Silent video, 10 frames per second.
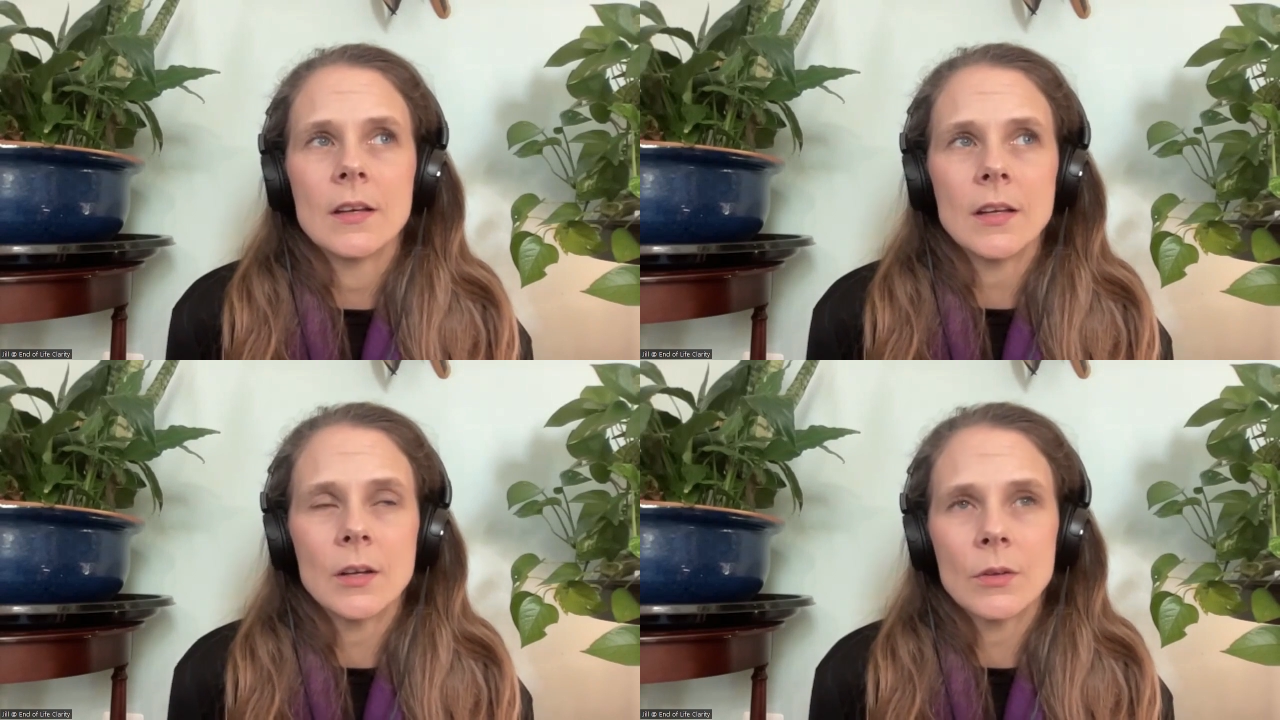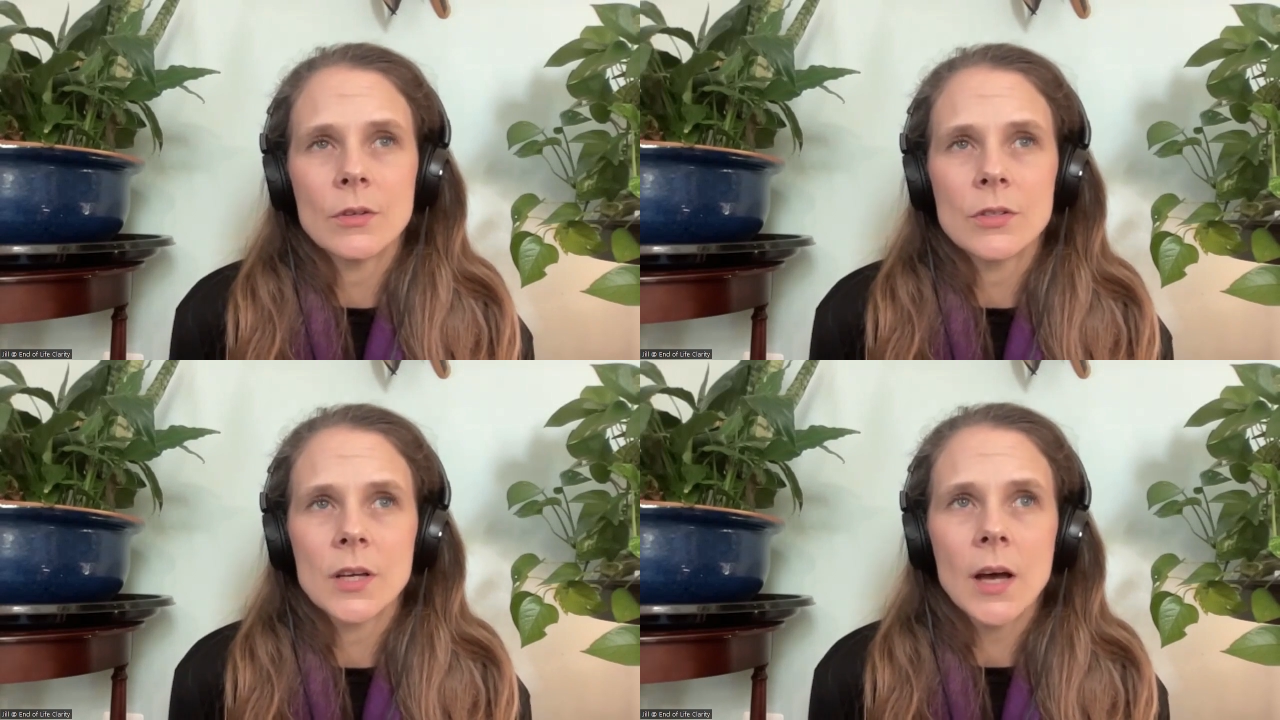
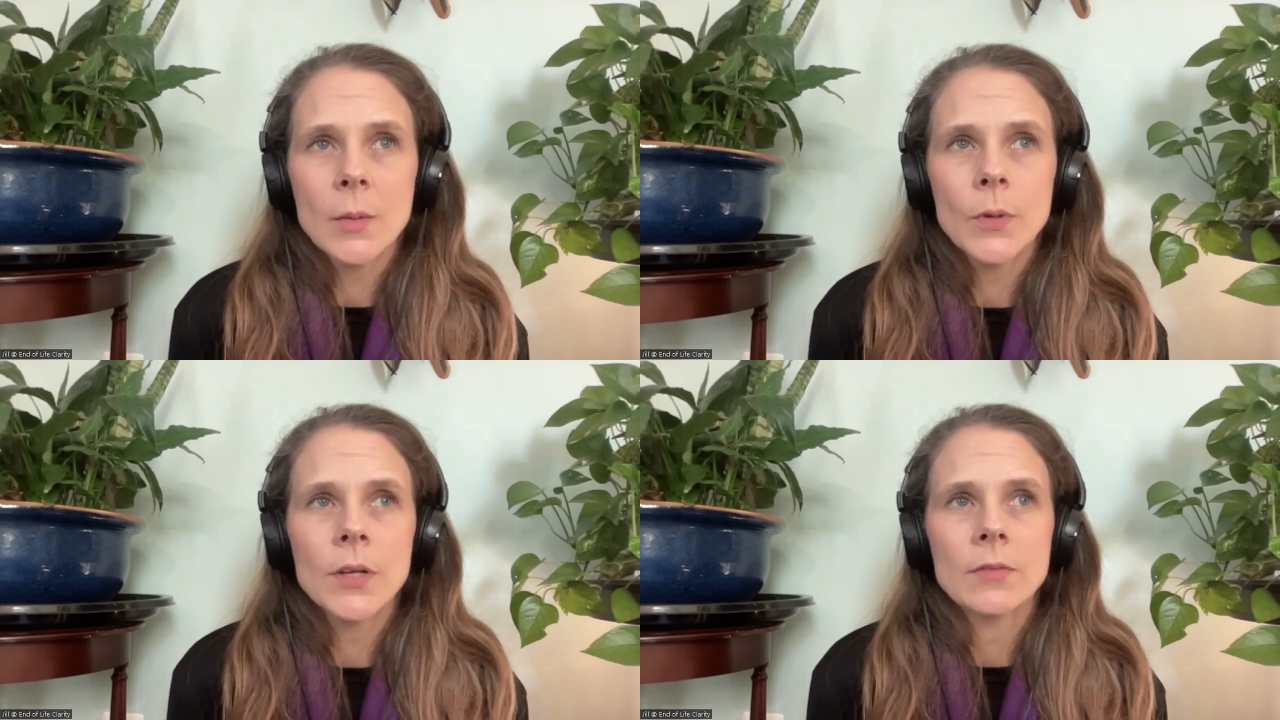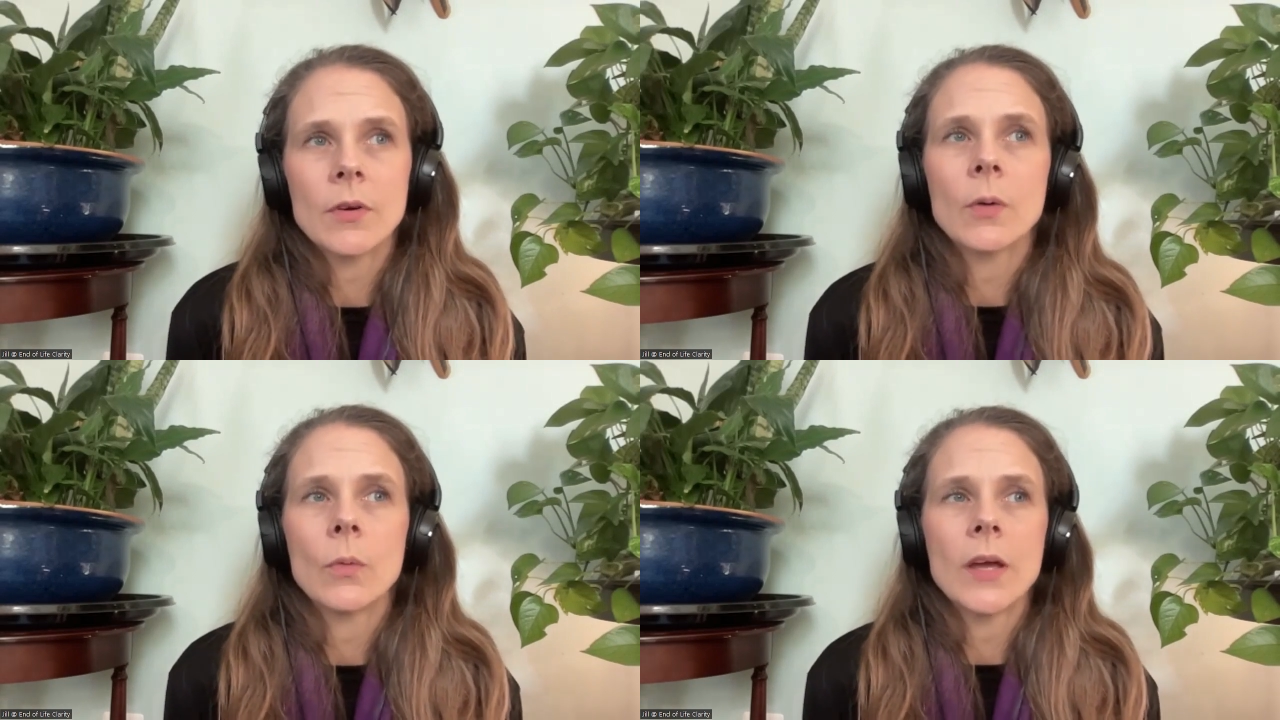there's a couple
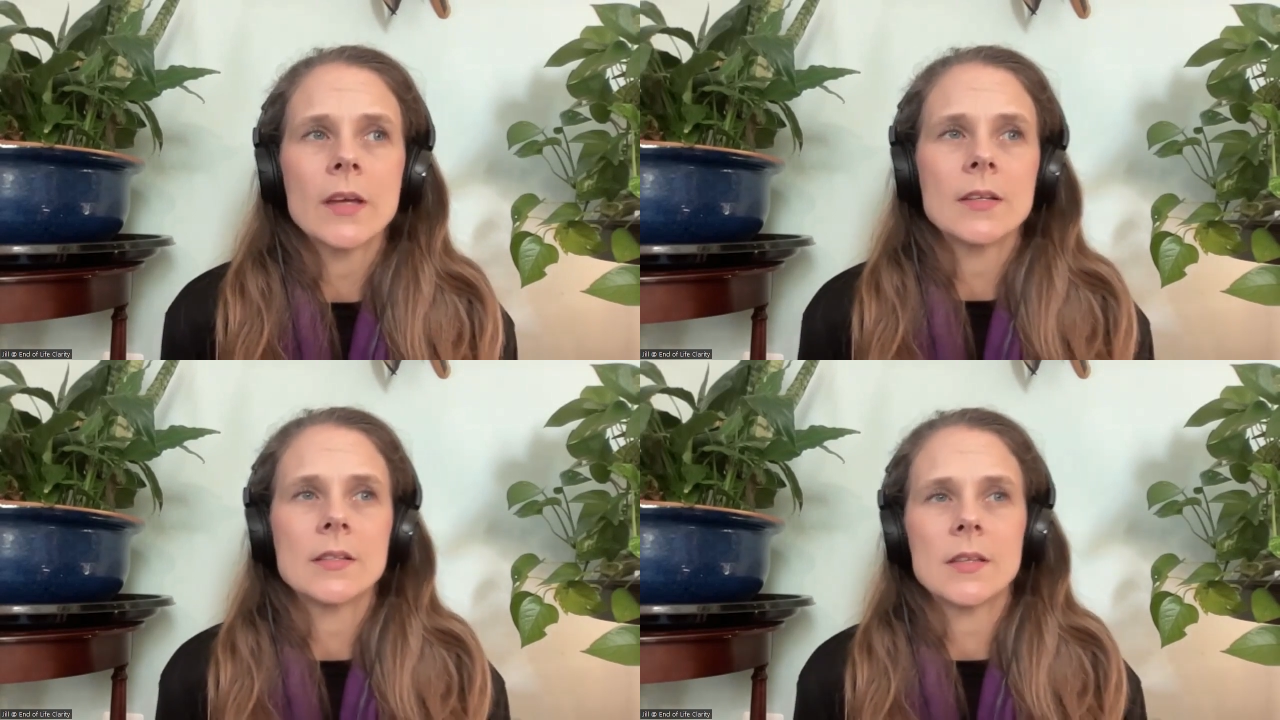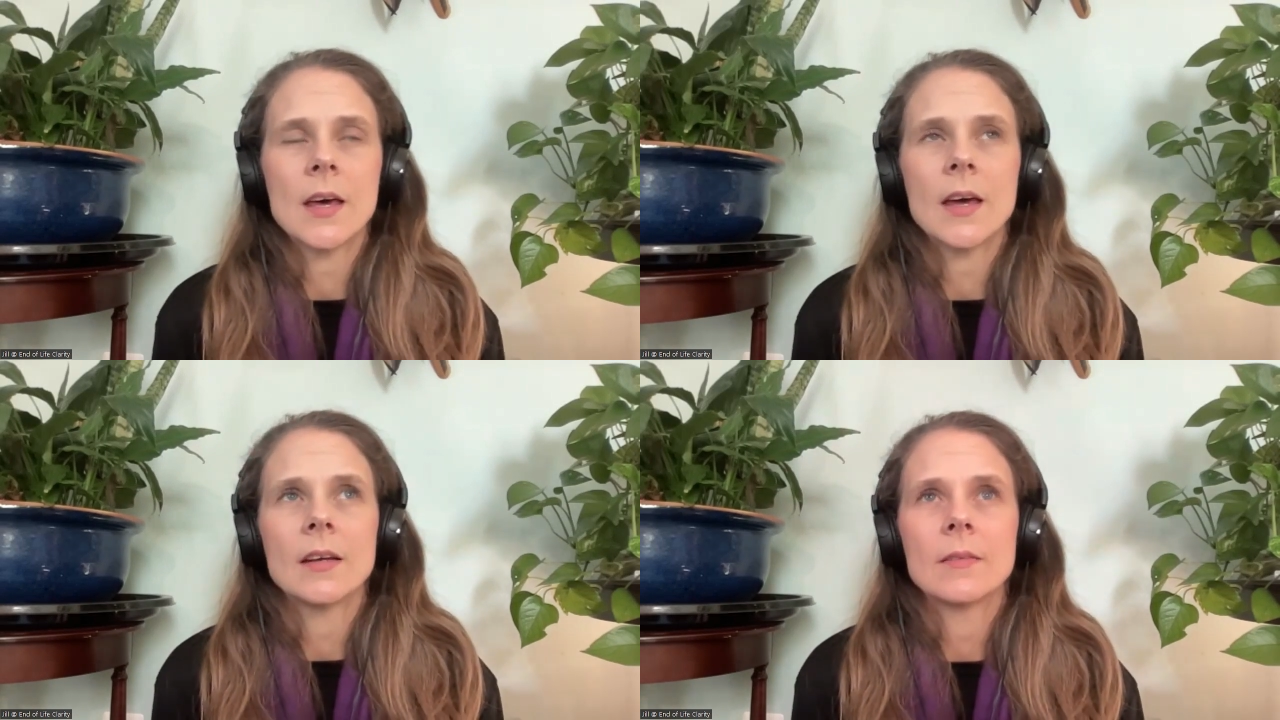different ways
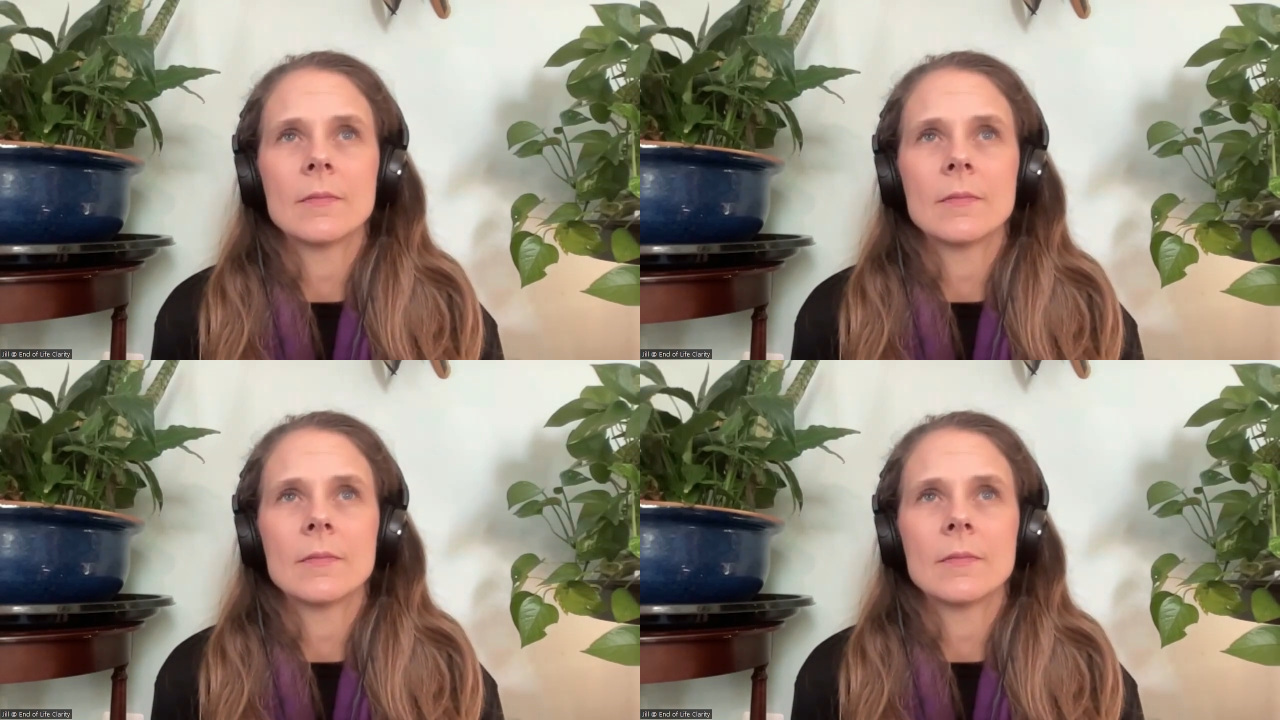that